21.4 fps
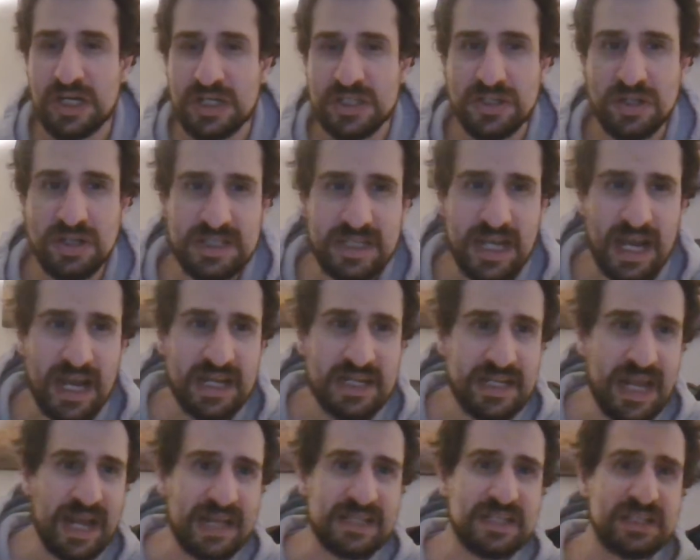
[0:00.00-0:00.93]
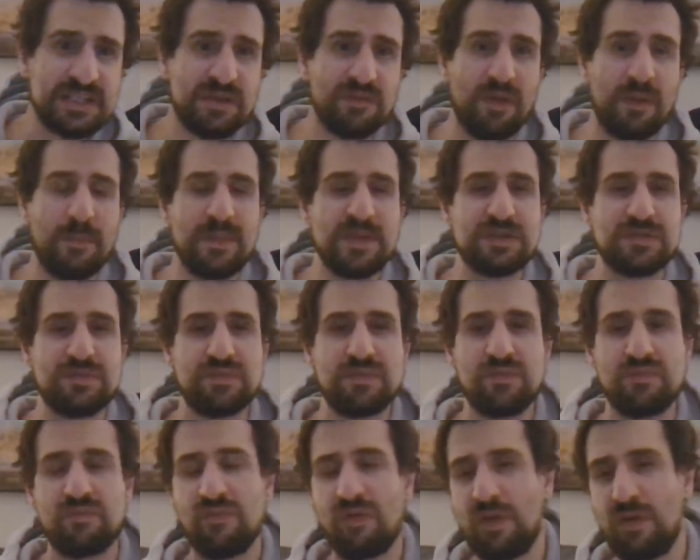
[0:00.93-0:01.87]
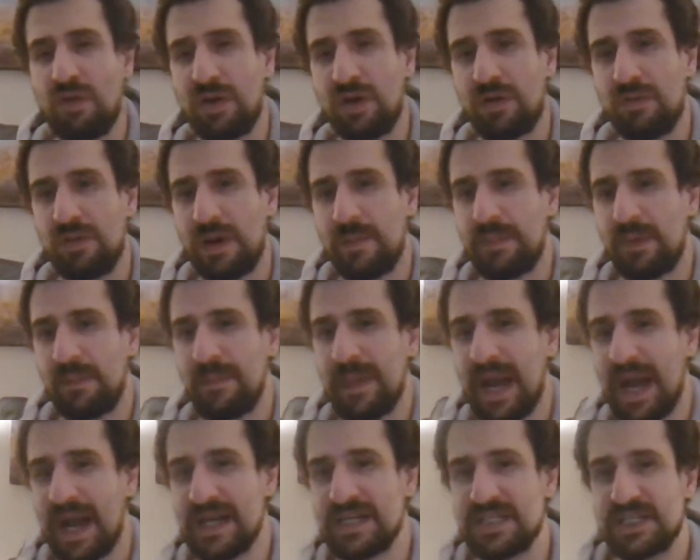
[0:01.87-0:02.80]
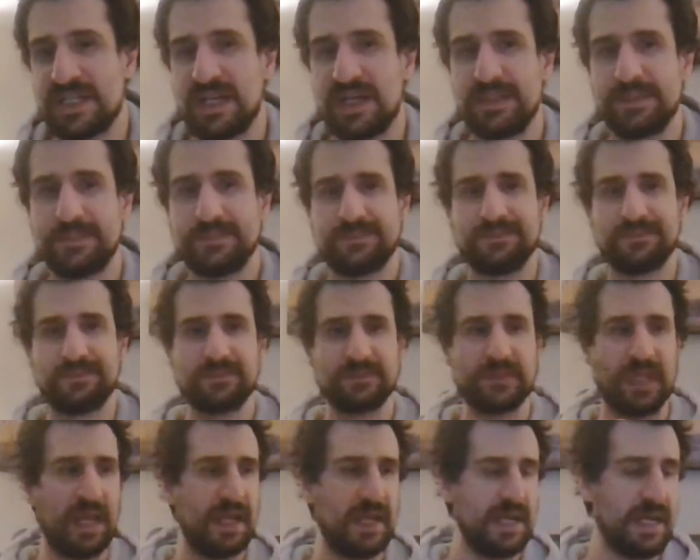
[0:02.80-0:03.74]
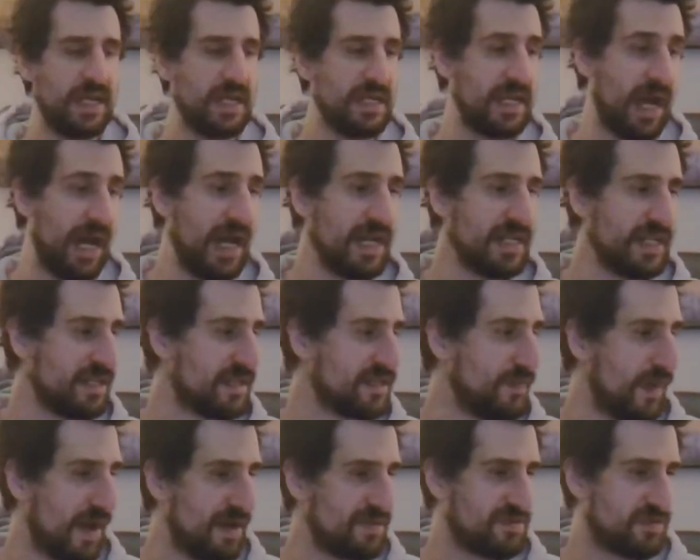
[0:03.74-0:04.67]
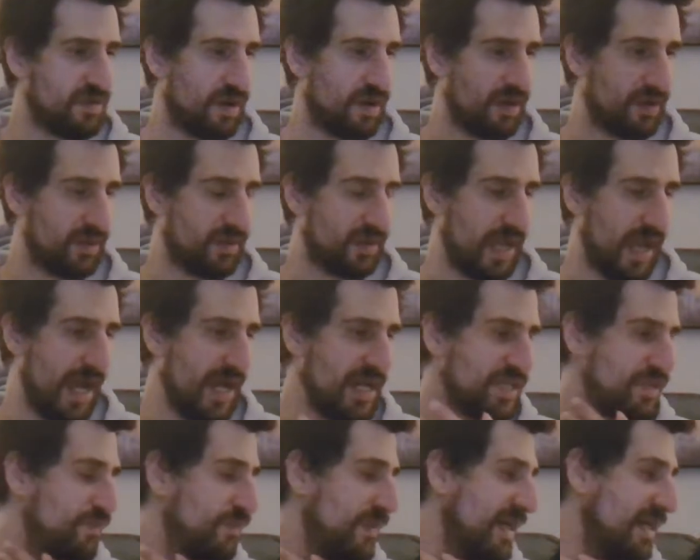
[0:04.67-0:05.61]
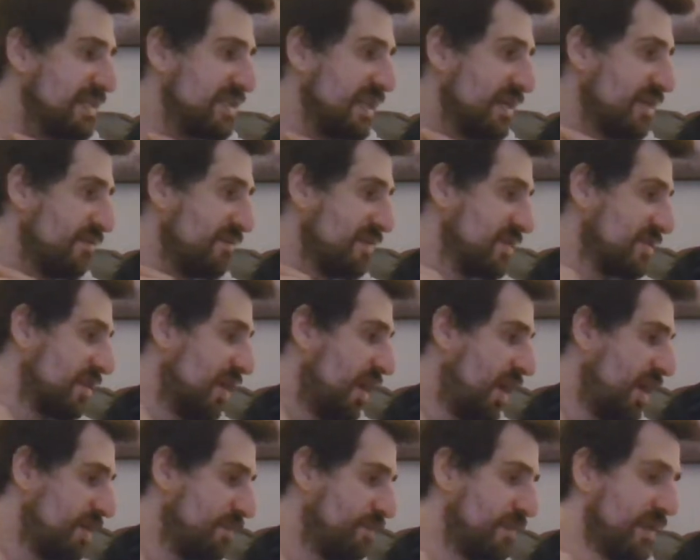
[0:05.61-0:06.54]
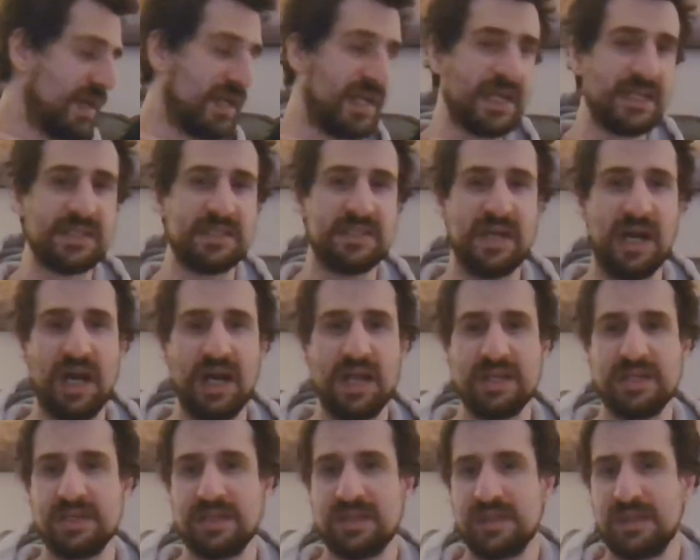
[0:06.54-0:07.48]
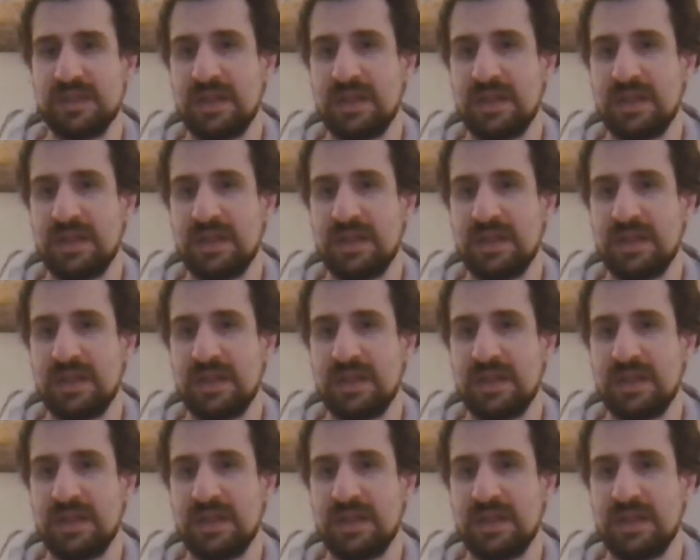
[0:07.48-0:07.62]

So next is the Women's Royal Rumble match. Now, I thought this match was going to last based on the result, but I guess not.